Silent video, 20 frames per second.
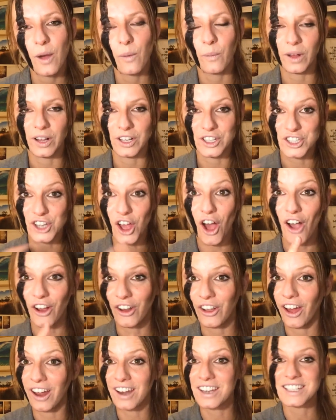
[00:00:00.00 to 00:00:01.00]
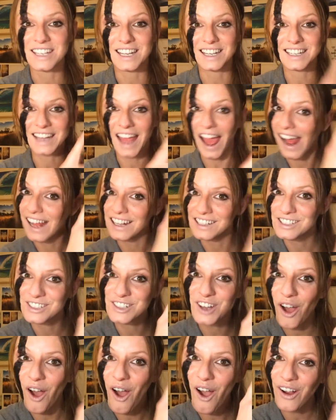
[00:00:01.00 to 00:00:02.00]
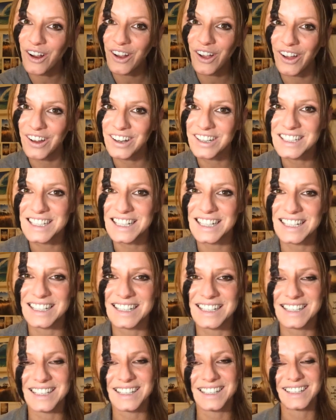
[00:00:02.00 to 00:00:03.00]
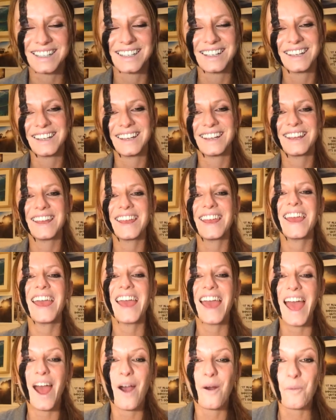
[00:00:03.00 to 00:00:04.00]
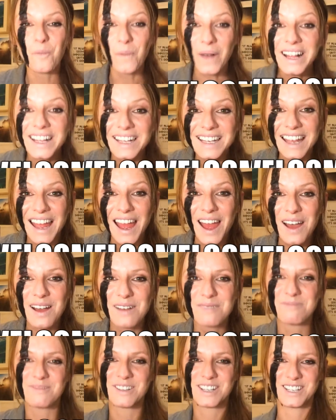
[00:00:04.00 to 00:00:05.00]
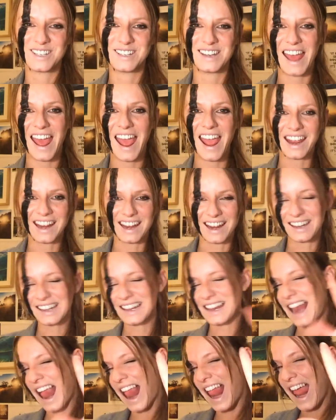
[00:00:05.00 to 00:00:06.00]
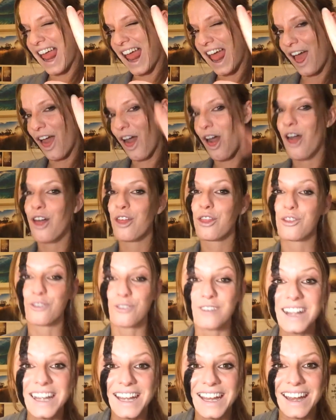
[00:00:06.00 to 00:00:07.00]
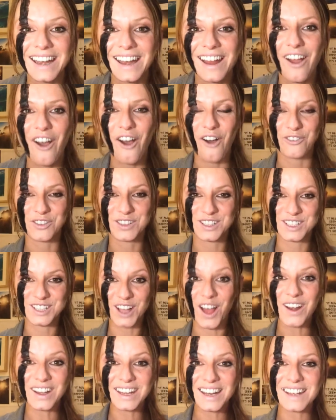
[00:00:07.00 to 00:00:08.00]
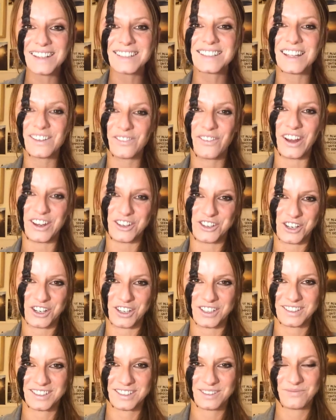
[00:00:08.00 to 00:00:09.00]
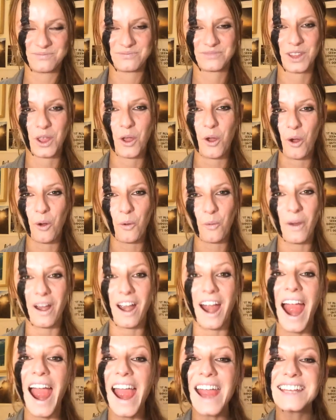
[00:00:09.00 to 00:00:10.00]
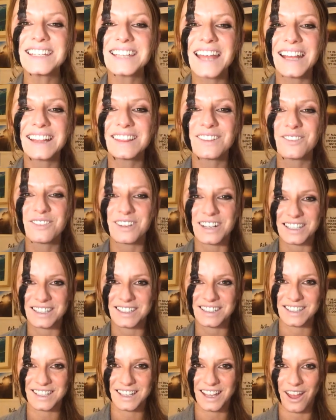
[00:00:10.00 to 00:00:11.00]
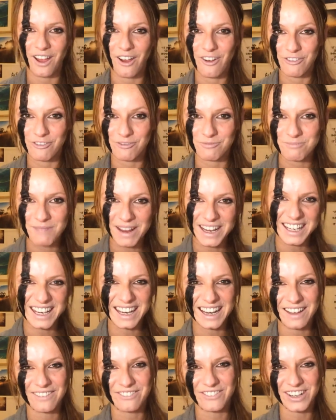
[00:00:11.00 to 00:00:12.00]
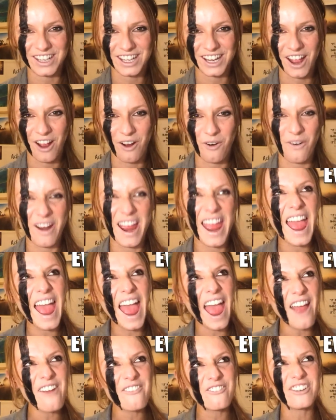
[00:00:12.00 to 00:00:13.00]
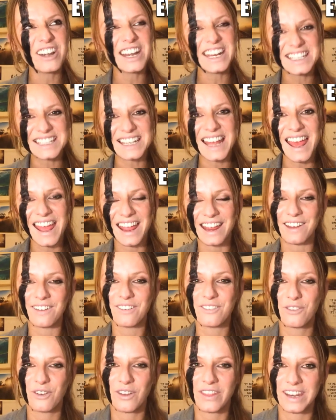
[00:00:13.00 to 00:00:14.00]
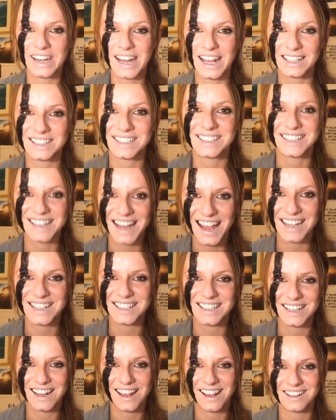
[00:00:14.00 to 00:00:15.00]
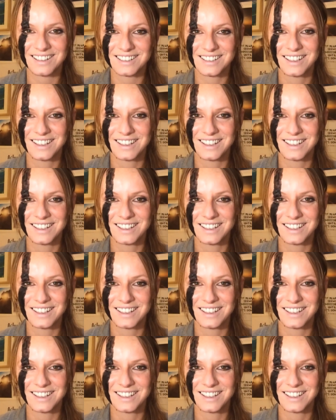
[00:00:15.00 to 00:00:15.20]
Well, dog content, guys, dog content. Welcome to day three of Sonja's Adventures, where I take the risk of making a video every day for the next ninety days.